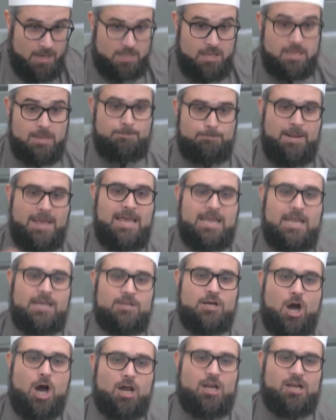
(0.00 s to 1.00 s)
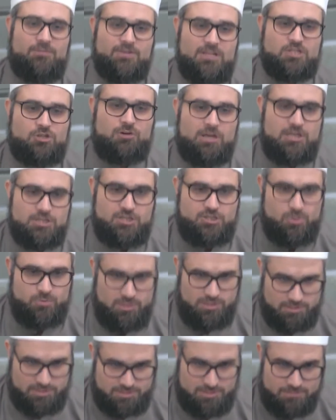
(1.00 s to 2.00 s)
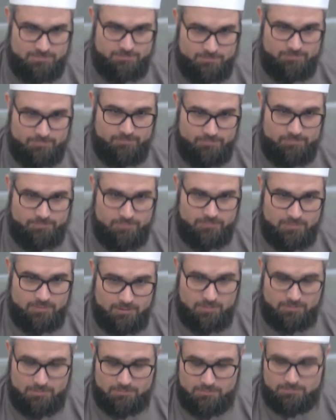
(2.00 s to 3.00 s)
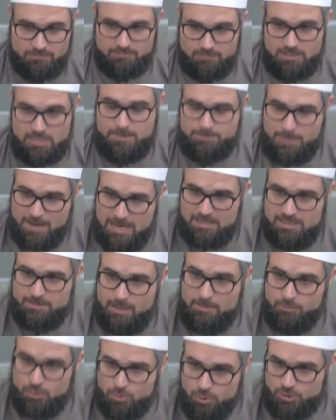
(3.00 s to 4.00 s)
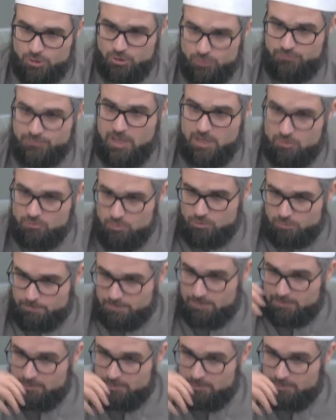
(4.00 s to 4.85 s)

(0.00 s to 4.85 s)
he paid all of his great students. He paid them. Abu Yusuf, Yaqub,